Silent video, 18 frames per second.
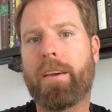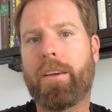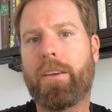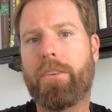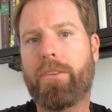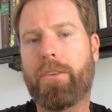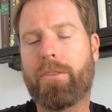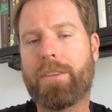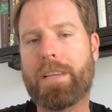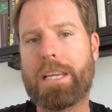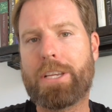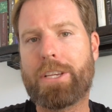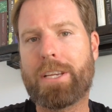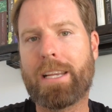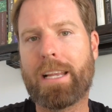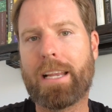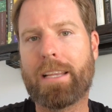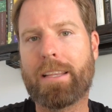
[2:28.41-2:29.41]
So,
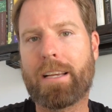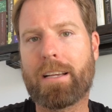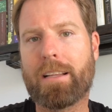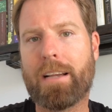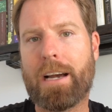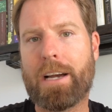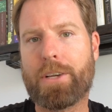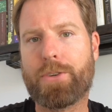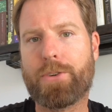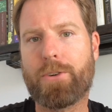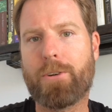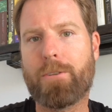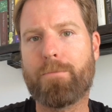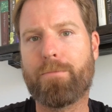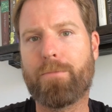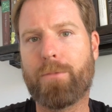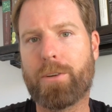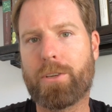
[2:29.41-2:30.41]
teaching in the
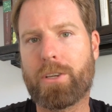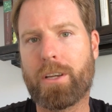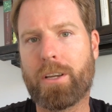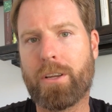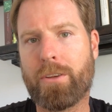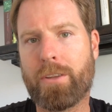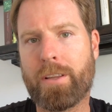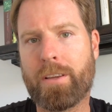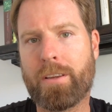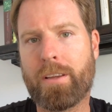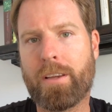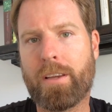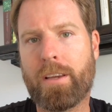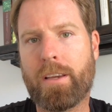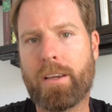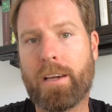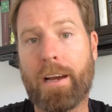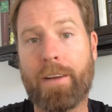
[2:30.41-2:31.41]
classroom, which I know that
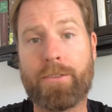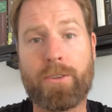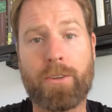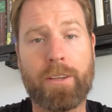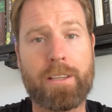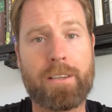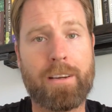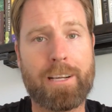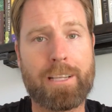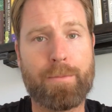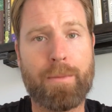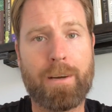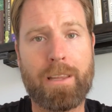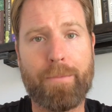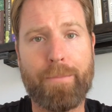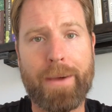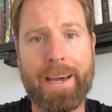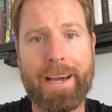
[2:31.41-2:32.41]
I've certainly talked about
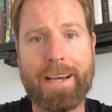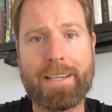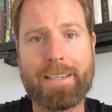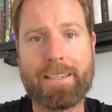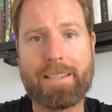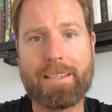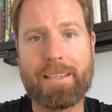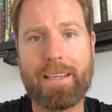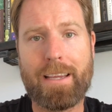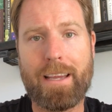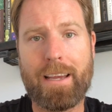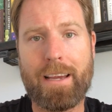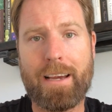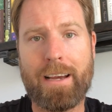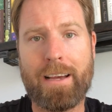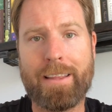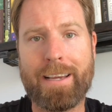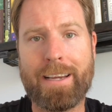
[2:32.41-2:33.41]
in the past,
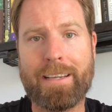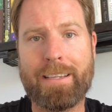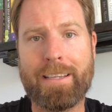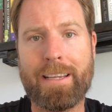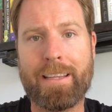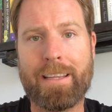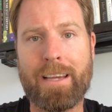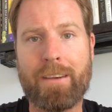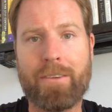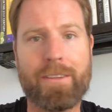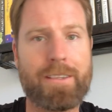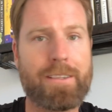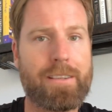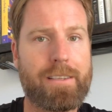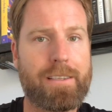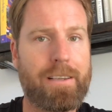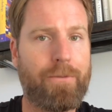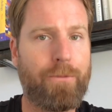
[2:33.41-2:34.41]
uh, the idea that
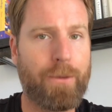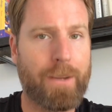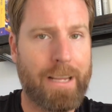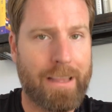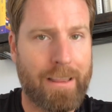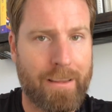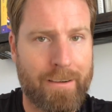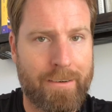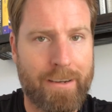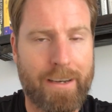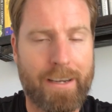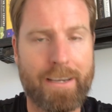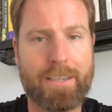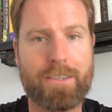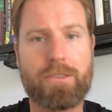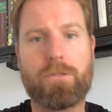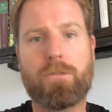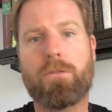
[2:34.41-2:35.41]
this is stuff we didn't learn in
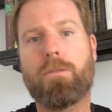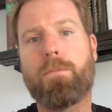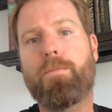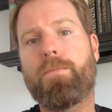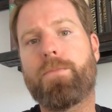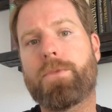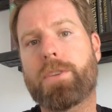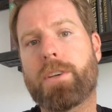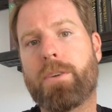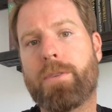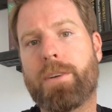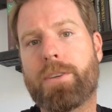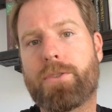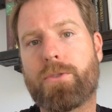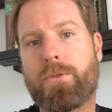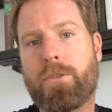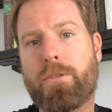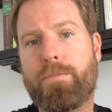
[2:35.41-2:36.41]
high school. So,
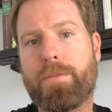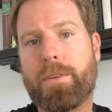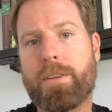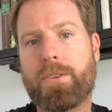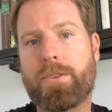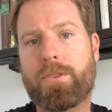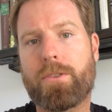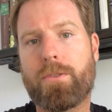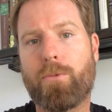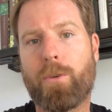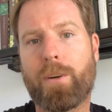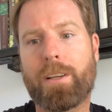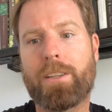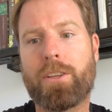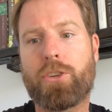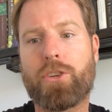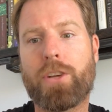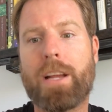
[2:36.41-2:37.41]
his group is
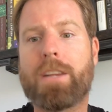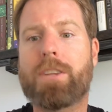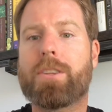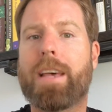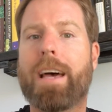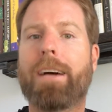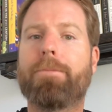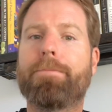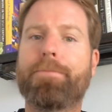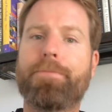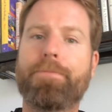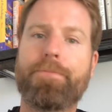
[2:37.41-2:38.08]
working to change that.